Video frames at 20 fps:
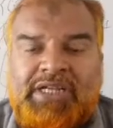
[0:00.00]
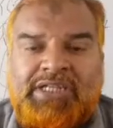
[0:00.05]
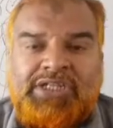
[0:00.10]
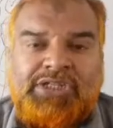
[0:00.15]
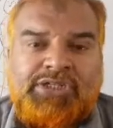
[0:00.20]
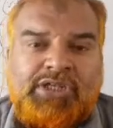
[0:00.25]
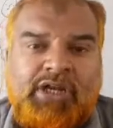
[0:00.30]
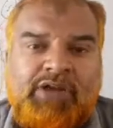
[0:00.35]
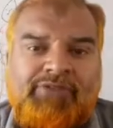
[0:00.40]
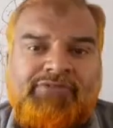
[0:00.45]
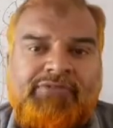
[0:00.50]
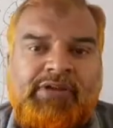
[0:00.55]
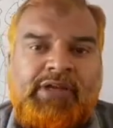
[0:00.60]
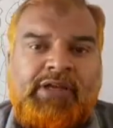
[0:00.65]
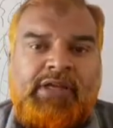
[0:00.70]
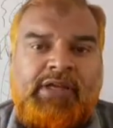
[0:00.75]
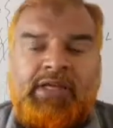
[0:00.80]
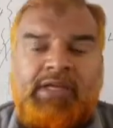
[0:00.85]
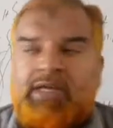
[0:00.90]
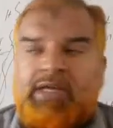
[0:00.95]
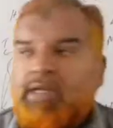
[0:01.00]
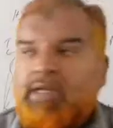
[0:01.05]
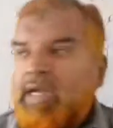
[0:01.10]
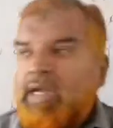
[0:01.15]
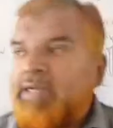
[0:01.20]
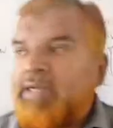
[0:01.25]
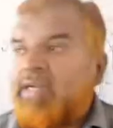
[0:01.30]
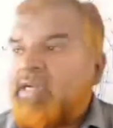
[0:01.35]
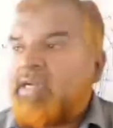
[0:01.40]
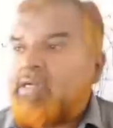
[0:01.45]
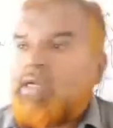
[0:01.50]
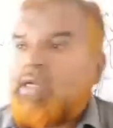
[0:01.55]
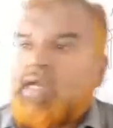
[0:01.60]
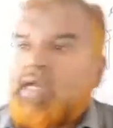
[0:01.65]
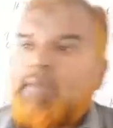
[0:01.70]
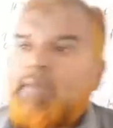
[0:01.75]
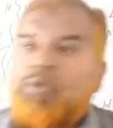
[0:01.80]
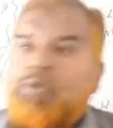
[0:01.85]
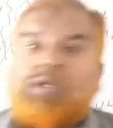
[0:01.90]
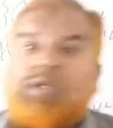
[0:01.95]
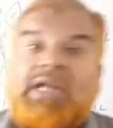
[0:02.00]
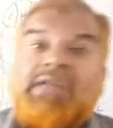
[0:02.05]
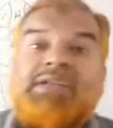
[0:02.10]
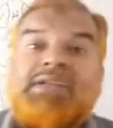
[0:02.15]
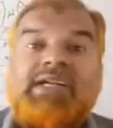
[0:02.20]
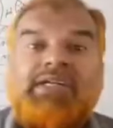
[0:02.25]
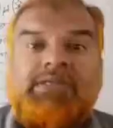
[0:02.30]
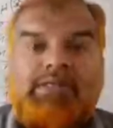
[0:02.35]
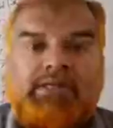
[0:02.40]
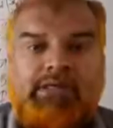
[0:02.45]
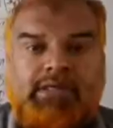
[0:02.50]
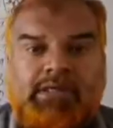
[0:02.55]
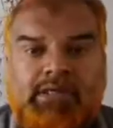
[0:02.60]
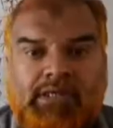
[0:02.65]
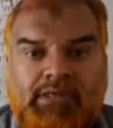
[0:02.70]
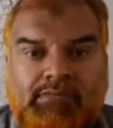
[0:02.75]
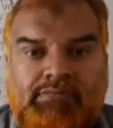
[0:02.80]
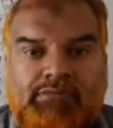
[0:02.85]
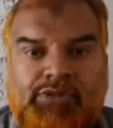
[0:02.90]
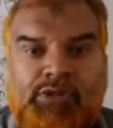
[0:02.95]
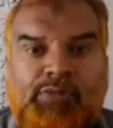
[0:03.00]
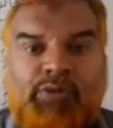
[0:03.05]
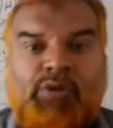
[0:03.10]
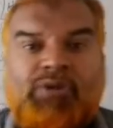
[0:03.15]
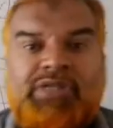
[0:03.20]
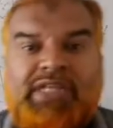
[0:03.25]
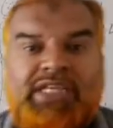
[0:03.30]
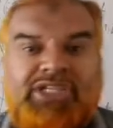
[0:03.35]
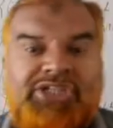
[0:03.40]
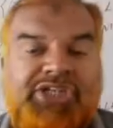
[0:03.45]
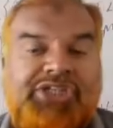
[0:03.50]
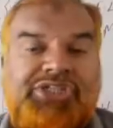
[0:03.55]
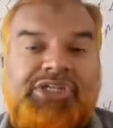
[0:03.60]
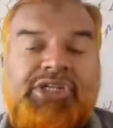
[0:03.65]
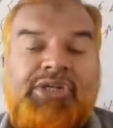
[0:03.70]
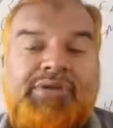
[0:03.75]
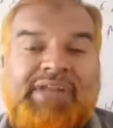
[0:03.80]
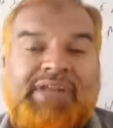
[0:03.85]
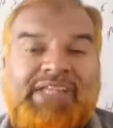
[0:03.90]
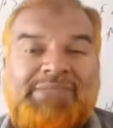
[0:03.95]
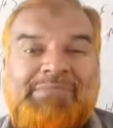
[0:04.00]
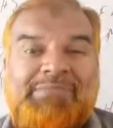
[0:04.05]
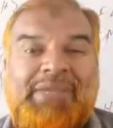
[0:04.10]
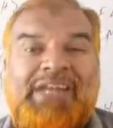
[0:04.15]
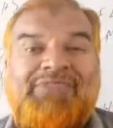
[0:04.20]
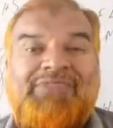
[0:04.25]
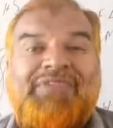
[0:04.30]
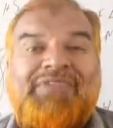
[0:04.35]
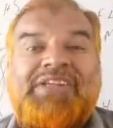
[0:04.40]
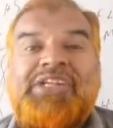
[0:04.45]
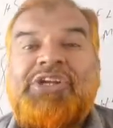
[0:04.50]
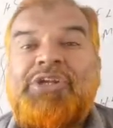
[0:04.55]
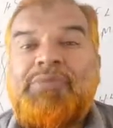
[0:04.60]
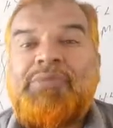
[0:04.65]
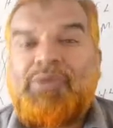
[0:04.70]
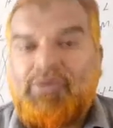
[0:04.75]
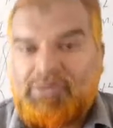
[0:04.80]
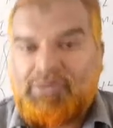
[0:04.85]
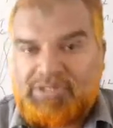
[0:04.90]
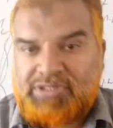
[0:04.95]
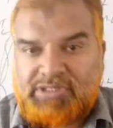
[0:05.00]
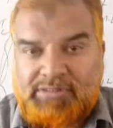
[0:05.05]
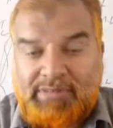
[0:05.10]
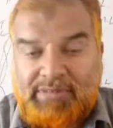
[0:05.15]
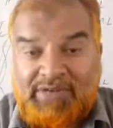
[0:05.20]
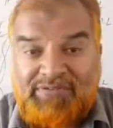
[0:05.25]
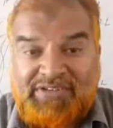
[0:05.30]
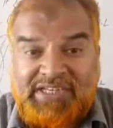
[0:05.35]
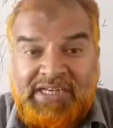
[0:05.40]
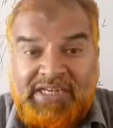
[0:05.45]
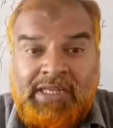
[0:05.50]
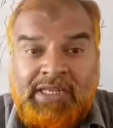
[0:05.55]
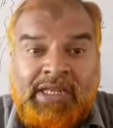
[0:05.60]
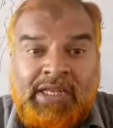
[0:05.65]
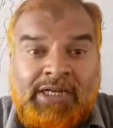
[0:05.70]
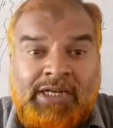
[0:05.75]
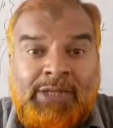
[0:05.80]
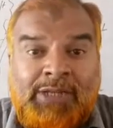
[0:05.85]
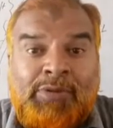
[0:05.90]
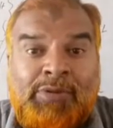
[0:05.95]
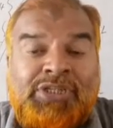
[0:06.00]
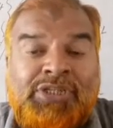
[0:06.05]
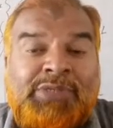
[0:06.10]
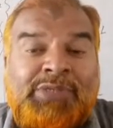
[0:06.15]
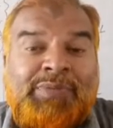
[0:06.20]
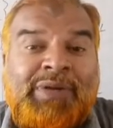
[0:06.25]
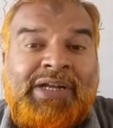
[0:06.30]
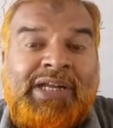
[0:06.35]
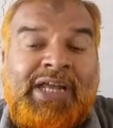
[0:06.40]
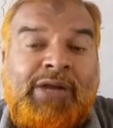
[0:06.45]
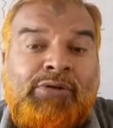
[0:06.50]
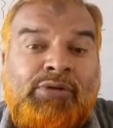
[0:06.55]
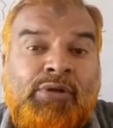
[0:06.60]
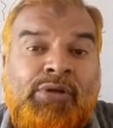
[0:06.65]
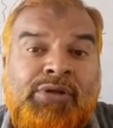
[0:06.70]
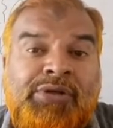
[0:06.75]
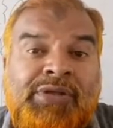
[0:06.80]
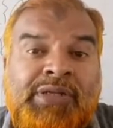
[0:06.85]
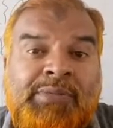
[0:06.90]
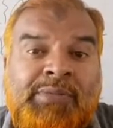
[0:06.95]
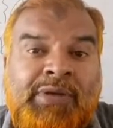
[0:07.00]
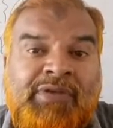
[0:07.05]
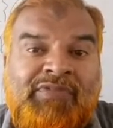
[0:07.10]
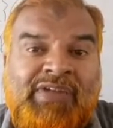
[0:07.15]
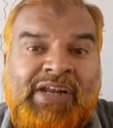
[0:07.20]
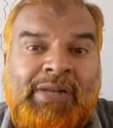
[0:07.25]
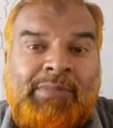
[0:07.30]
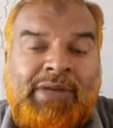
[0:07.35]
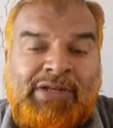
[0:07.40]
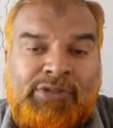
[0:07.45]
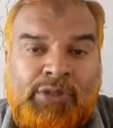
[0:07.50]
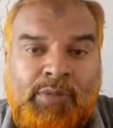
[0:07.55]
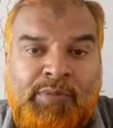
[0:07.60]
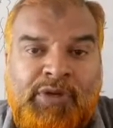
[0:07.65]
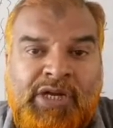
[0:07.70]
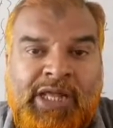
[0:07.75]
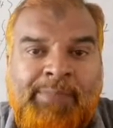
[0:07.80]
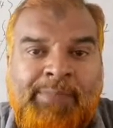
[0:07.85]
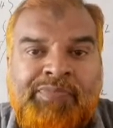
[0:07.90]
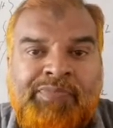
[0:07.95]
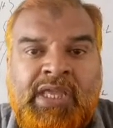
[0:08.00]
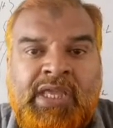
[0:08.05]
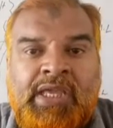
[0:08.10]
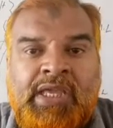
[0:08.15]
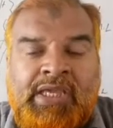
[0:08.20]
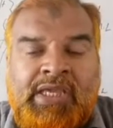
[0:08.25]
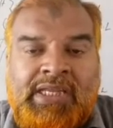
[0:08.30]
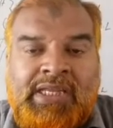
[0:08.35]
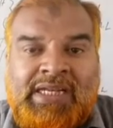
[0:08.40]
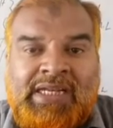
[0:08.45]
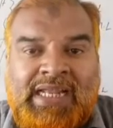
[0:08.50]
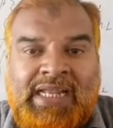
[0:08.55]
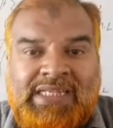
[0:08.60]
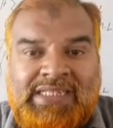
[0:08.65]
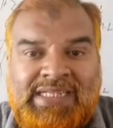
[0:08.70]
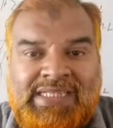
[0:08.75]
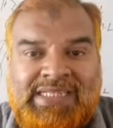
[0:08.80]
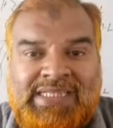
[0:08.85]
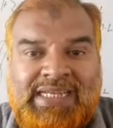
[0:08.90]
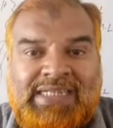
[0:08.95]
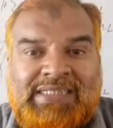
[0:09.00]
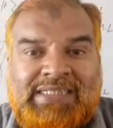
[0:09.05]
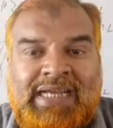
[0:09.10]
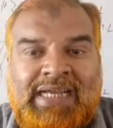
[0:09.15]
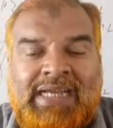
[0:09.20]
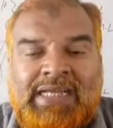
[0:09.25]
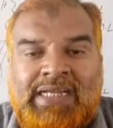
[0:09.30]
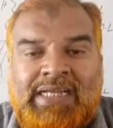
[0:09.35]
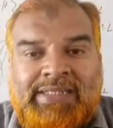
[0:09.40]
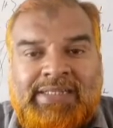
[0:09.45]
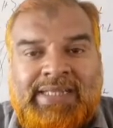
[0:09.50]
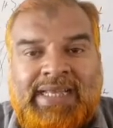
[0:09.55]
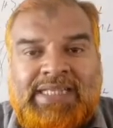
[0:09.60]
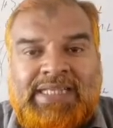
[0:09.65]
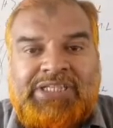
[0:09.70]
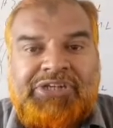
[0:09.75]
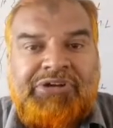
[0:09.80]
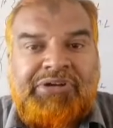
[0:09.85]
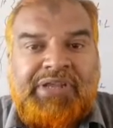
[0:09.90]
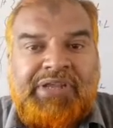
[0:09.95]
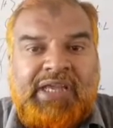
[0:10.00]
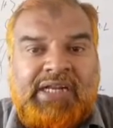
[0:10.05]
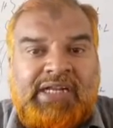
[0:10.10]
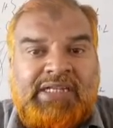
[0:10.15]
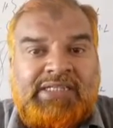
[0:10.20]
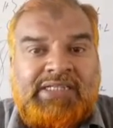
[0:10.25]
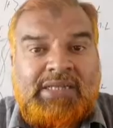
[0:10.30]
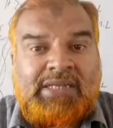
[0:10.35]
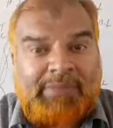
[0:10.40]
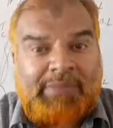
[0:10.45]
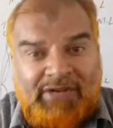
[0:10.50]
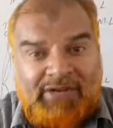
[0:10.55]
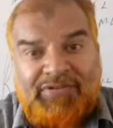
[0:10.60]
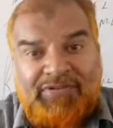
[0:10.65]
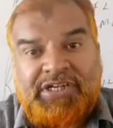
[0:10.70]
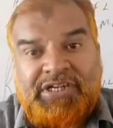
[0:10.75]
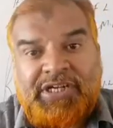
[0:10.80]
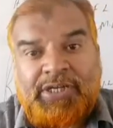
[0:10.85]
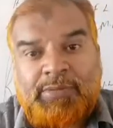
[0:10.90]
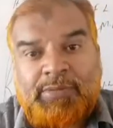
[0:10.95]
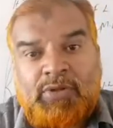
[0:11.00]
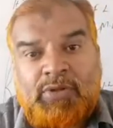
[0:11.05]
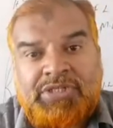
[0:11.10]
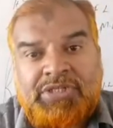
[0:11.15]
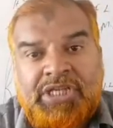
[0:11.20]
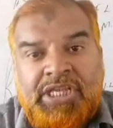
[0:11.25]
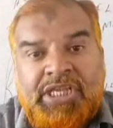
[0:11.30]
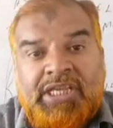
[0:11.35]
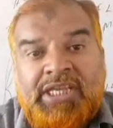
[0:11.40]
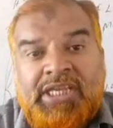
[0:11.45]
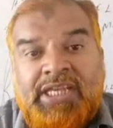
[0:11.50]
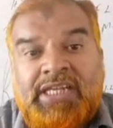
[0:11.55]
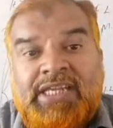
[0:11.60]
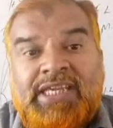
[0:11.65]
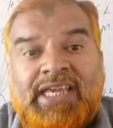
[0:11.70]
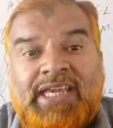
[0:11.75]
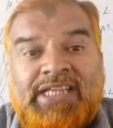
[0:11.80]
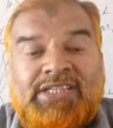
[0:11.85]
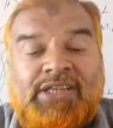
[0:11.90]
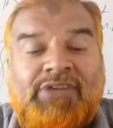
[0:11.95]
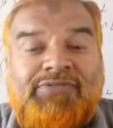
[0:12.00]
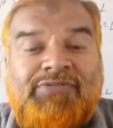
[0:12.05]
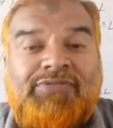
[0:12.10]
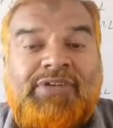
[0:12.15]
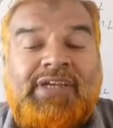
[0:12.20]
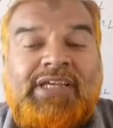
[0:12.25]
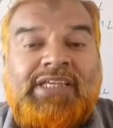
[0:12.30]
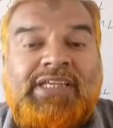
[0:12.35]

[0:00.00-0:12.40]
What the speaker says: consists of about 100 tubules, like structure known as Malfunction Tubules. This point I have told you in phylum Arthropoda. In class Insecta, the excretory organs are Malfunction tubules. In case of